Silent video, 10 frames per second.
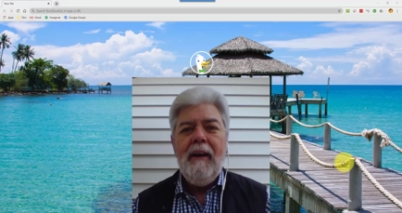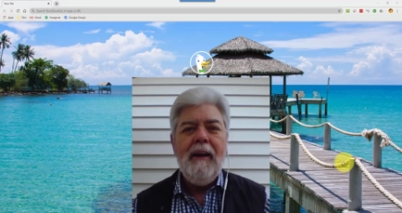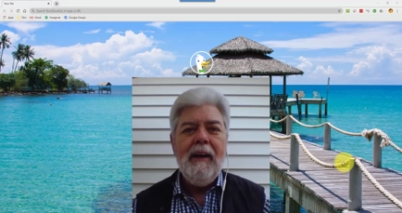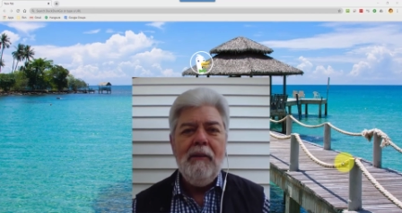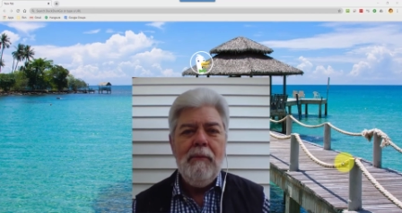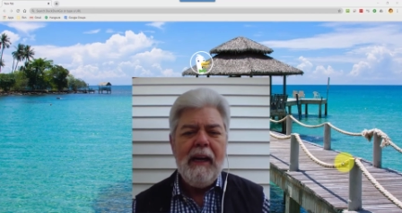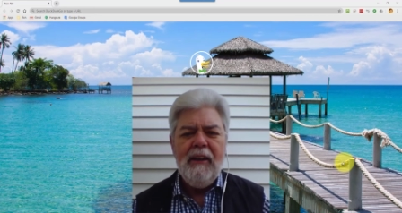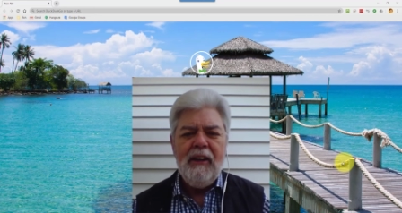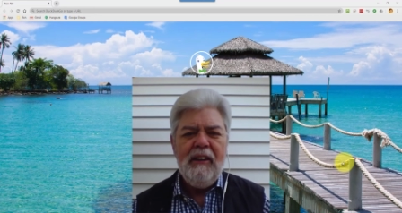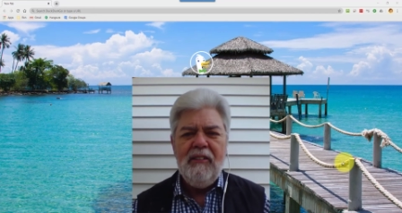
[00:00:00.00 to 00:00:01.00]
My
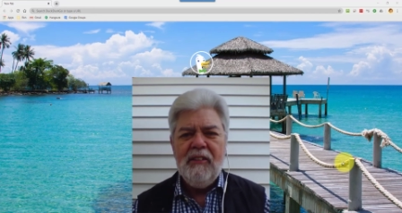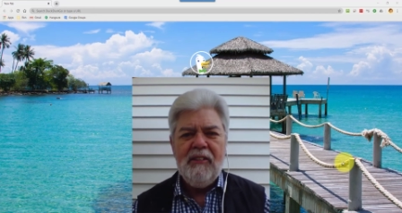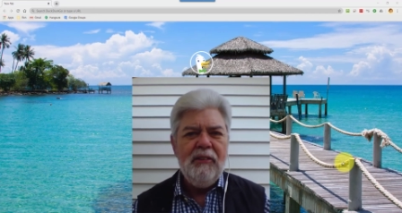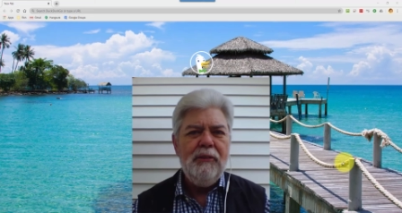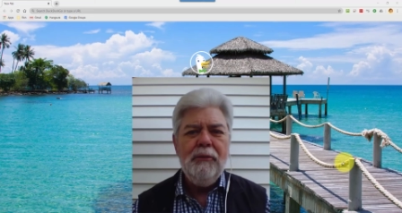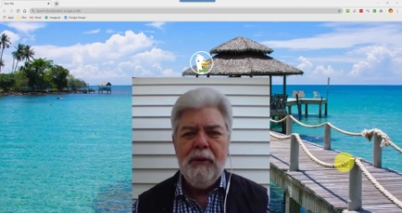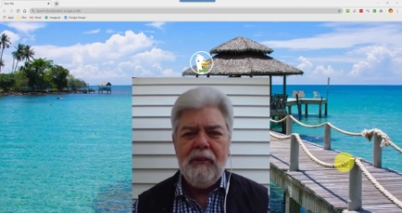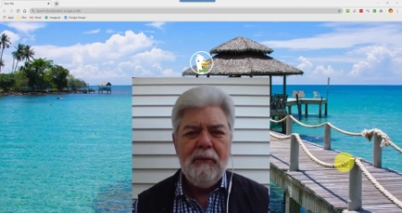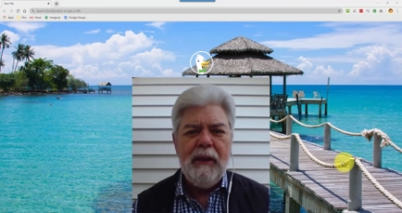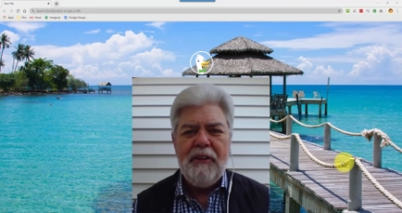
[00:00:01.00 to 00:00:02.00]
cookies just don't do
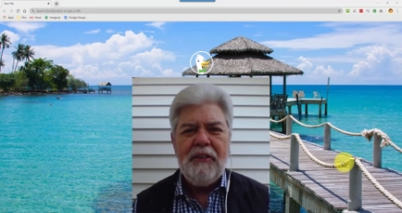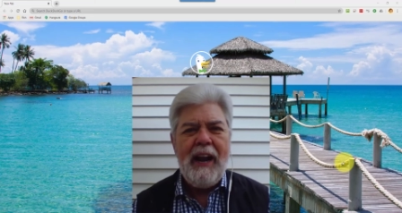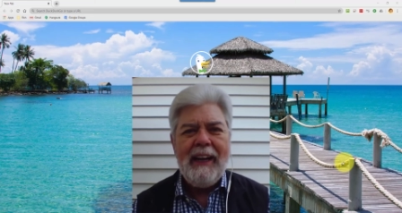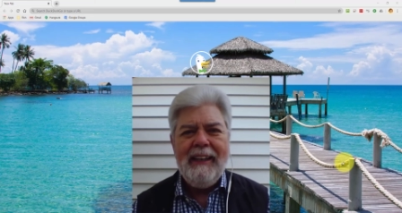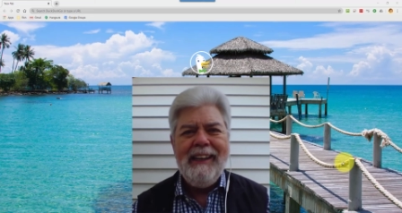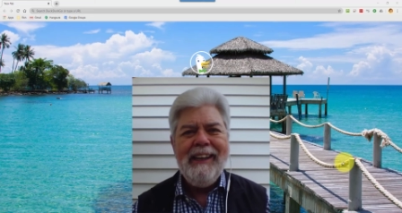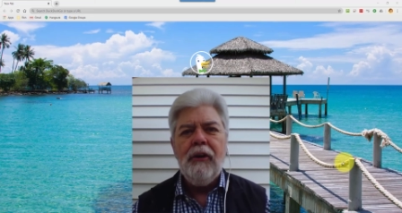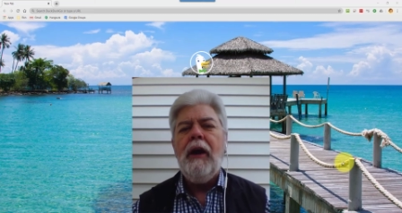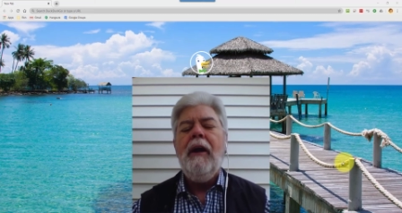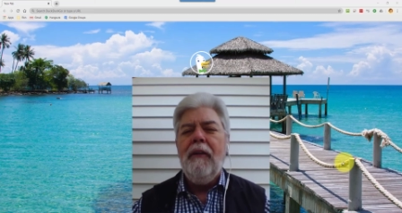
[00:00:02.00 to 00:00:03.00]
much. I'm not tracking you in
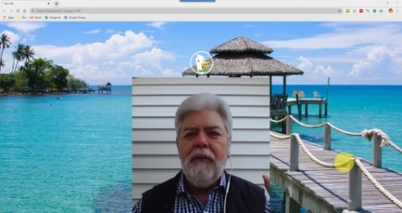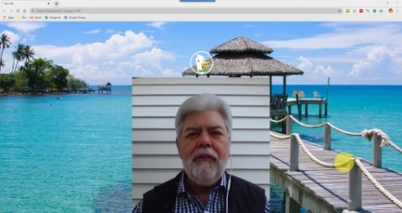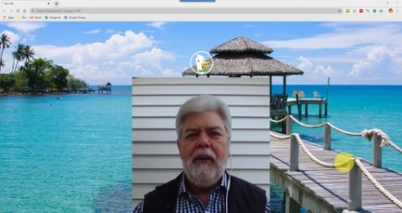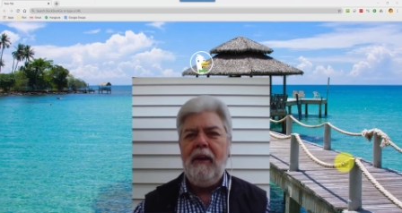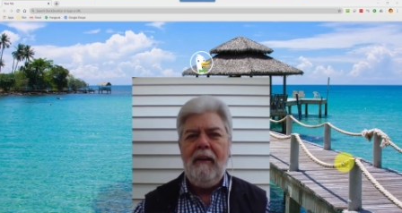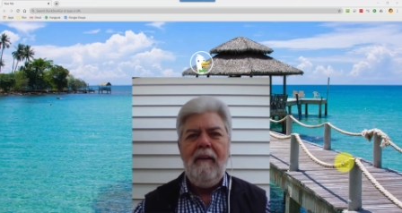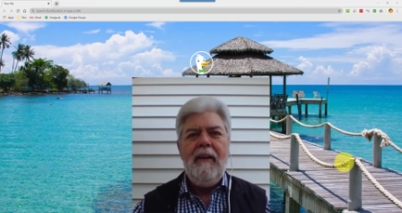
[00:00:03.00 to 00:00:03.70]
or out of the site.